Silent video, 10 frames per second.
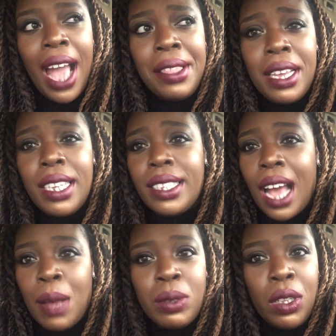think it's
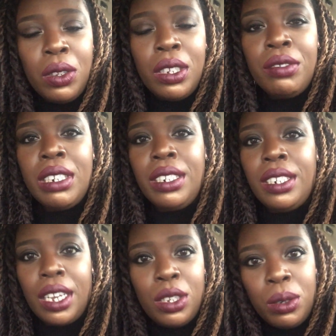absolutely
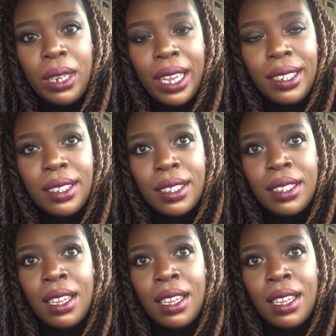ridiculous.